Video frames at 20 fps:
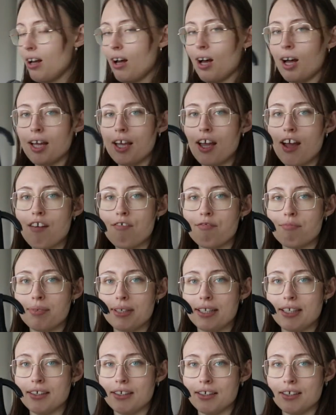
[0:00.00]
I have
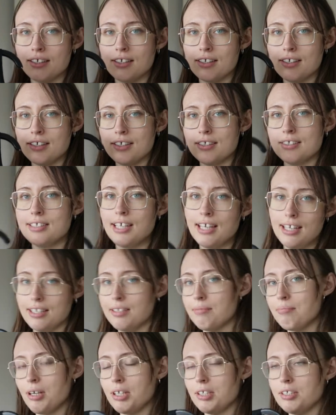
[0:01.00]
been
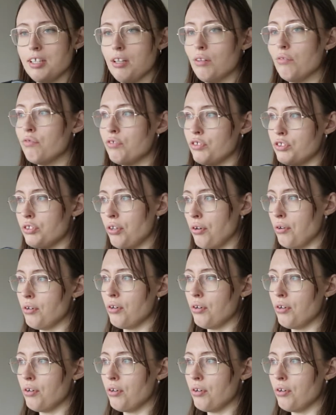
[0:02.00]
telling myself for so